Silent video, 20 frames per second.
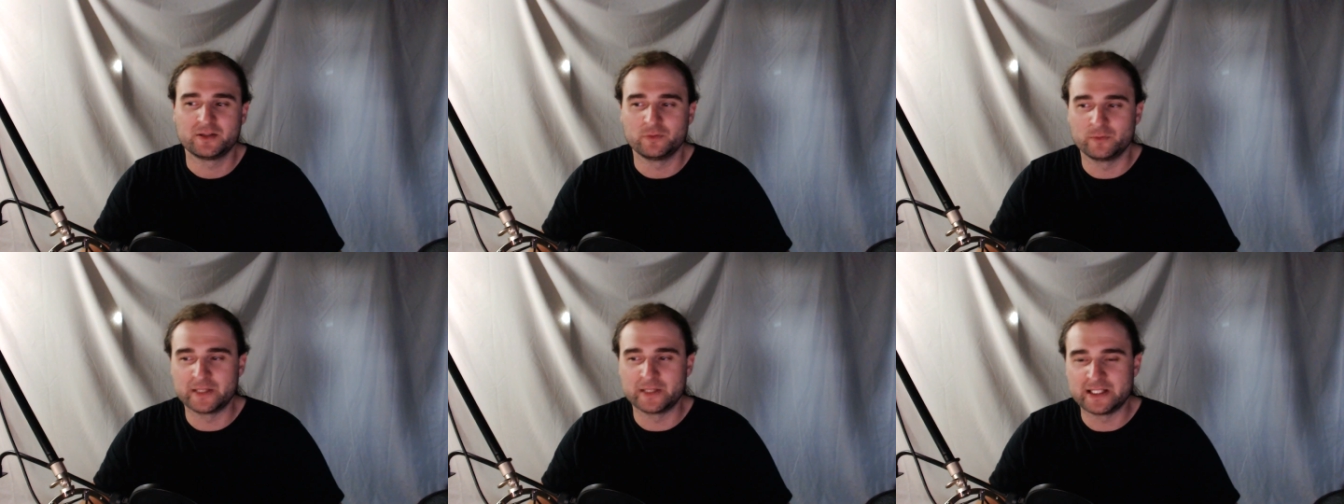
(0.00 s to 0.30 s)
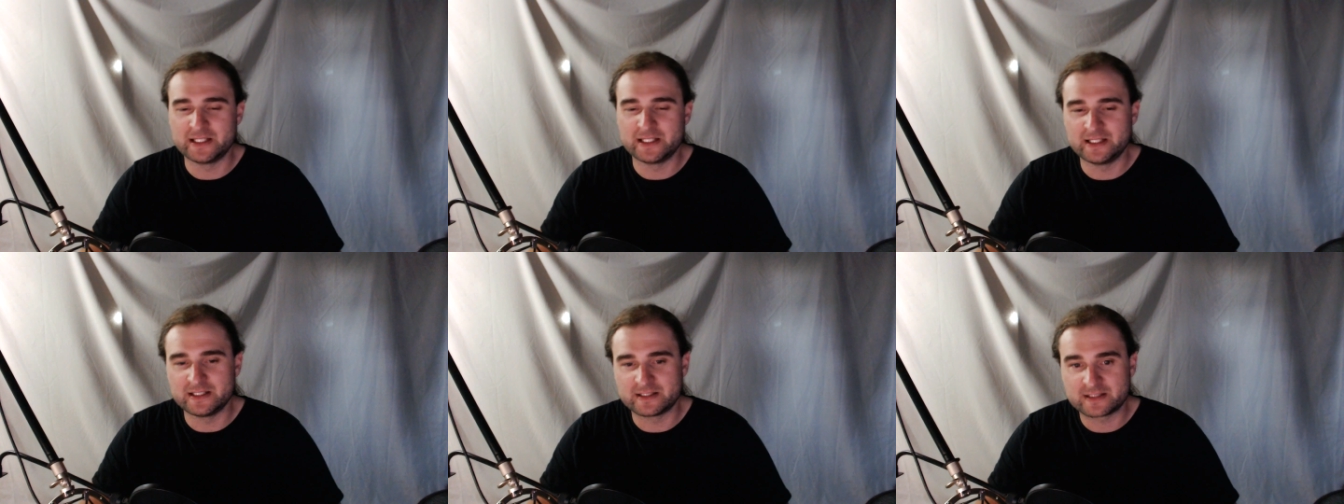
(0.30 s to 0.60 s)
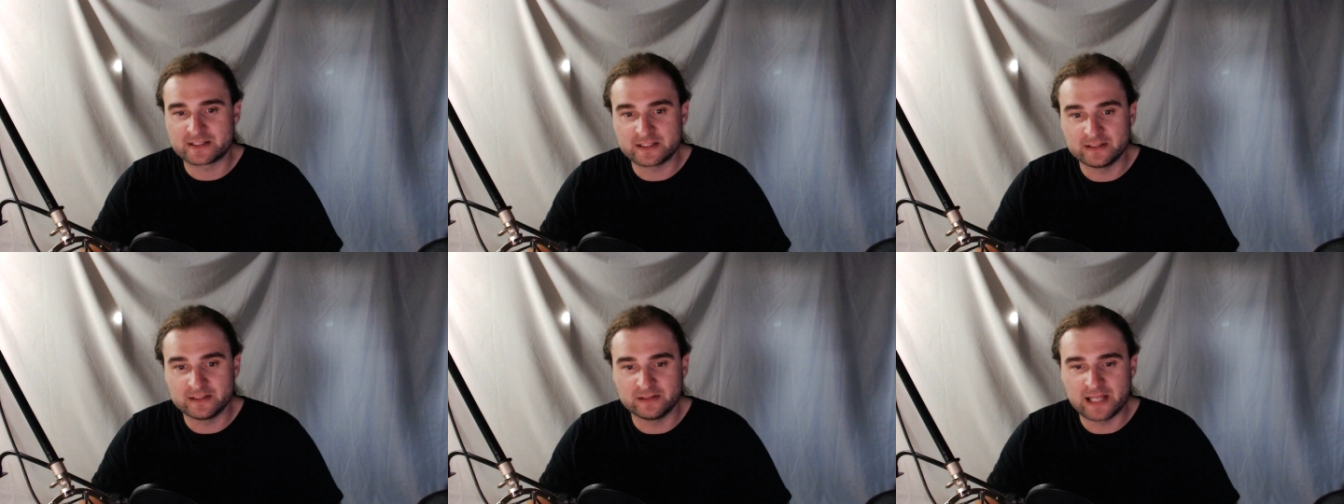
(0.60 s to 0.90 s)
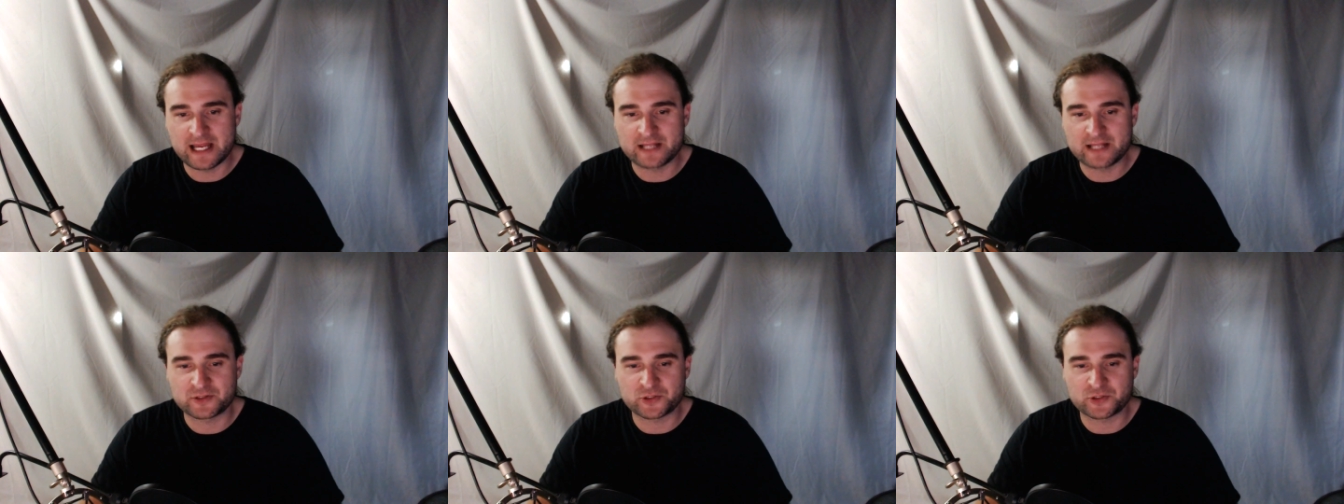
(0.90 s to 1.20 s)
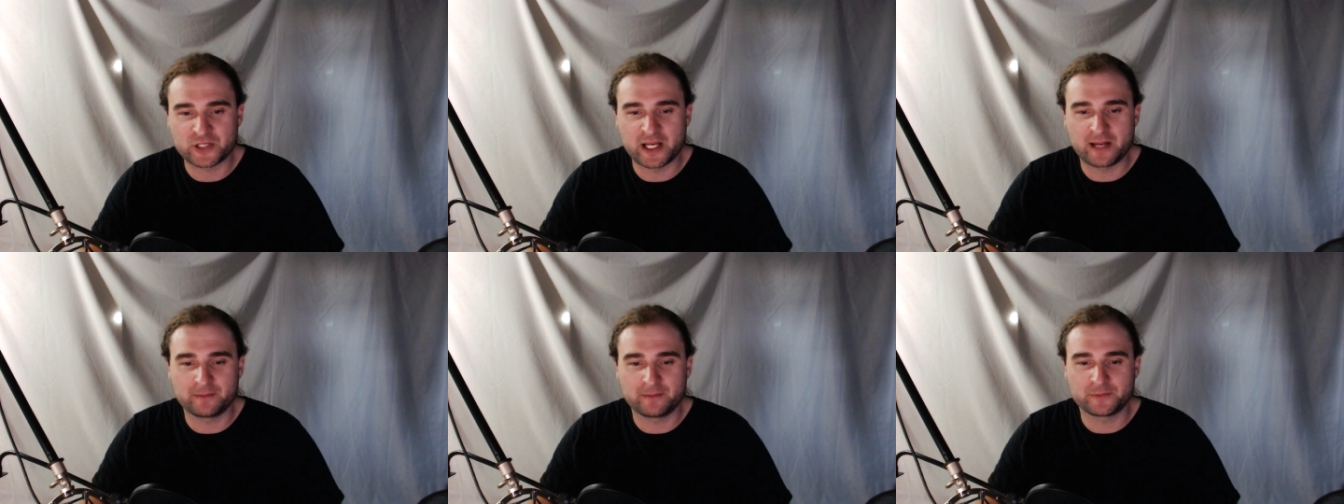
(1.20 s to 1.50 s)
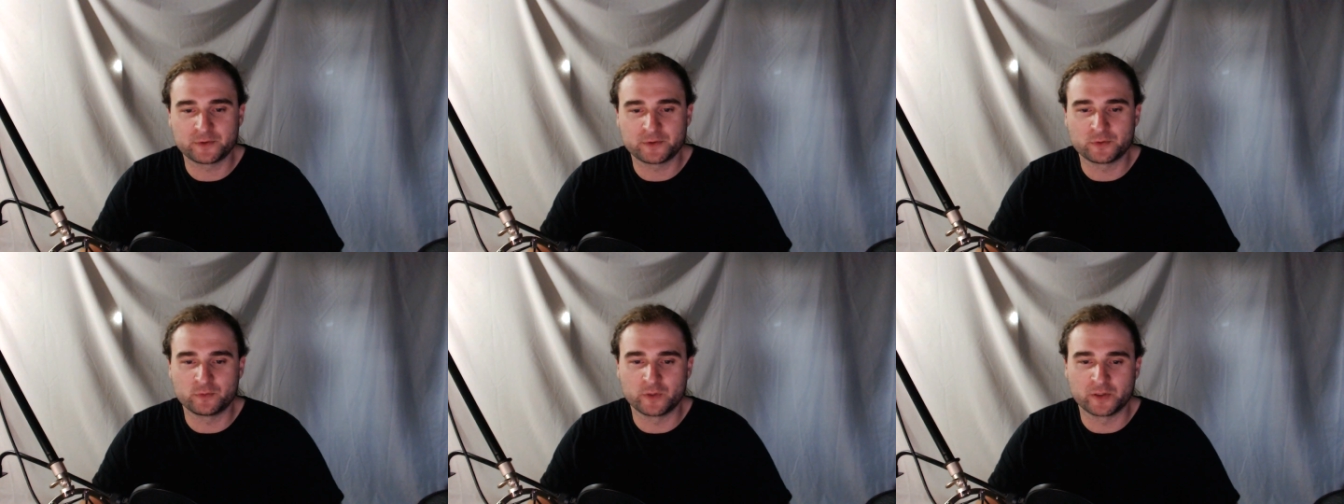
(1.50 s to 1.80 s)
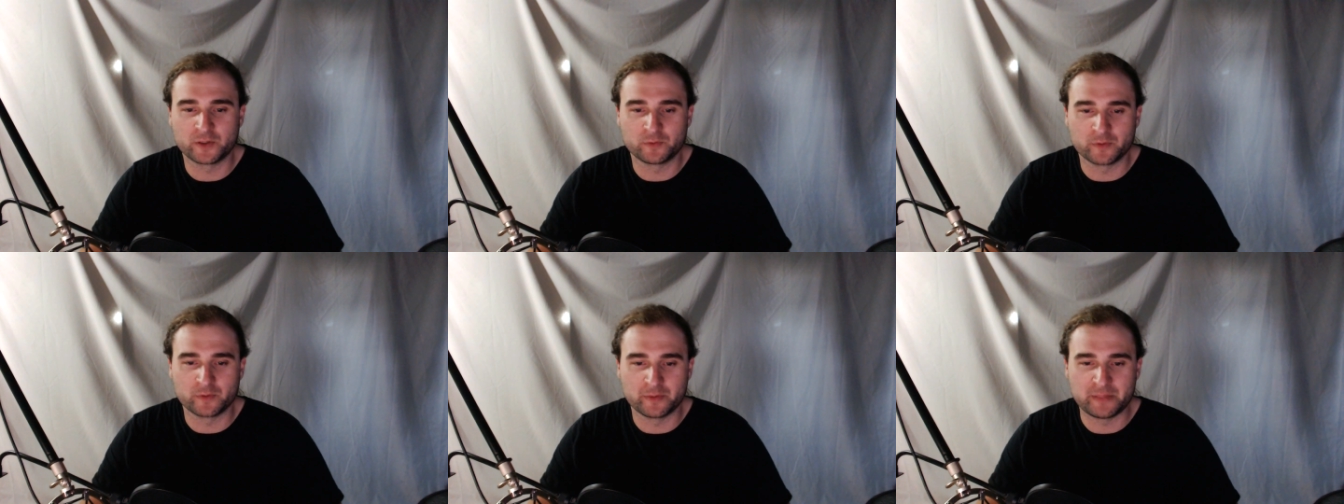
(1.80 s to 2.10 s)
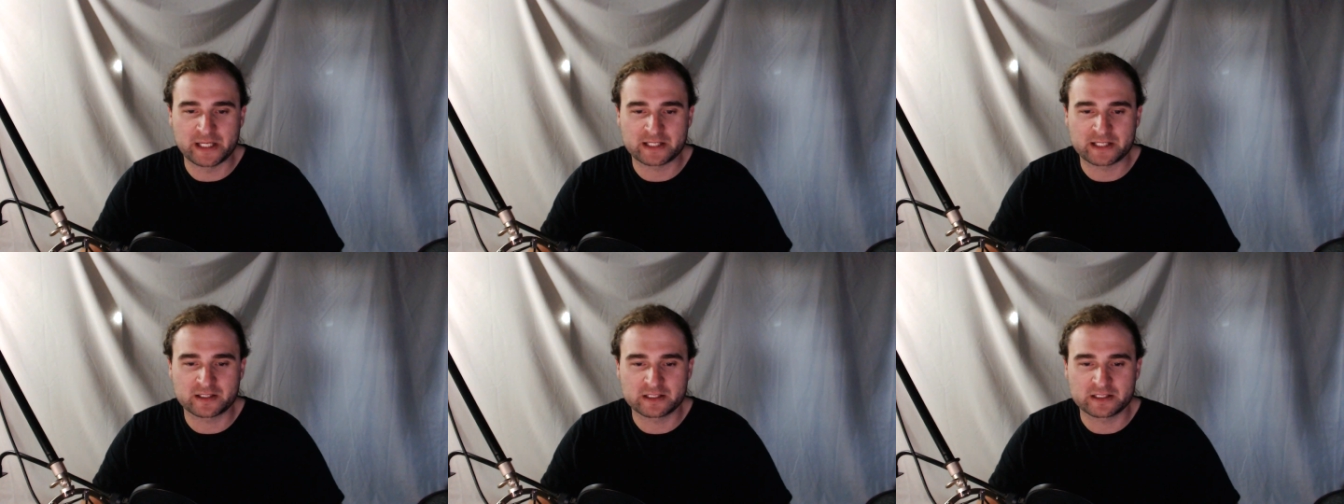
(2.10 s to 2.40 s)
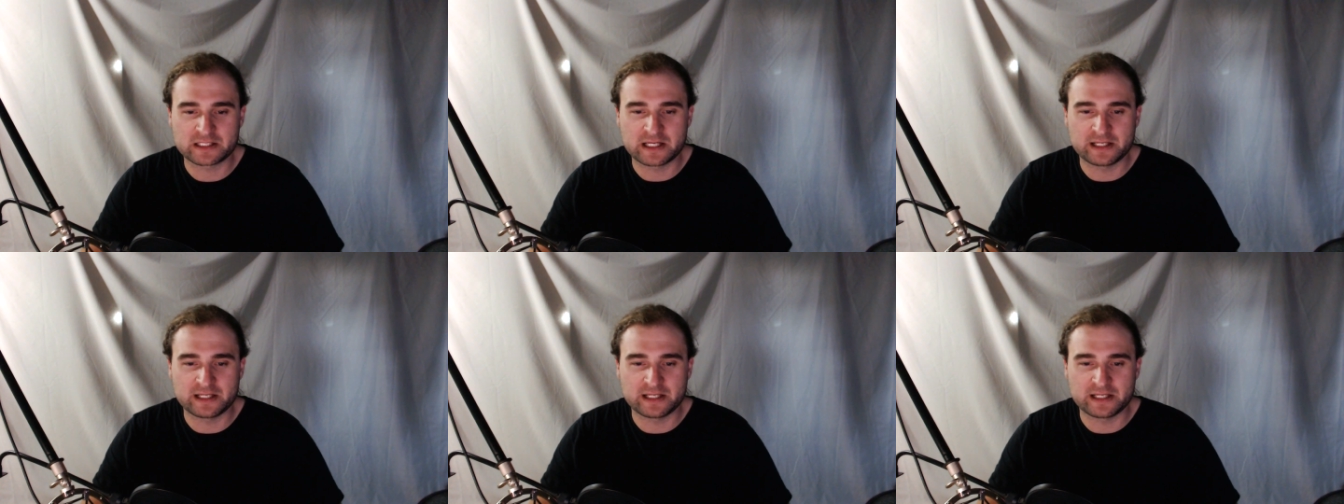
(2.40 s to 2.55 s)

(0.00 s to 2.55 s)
We see last chapter where Rebecca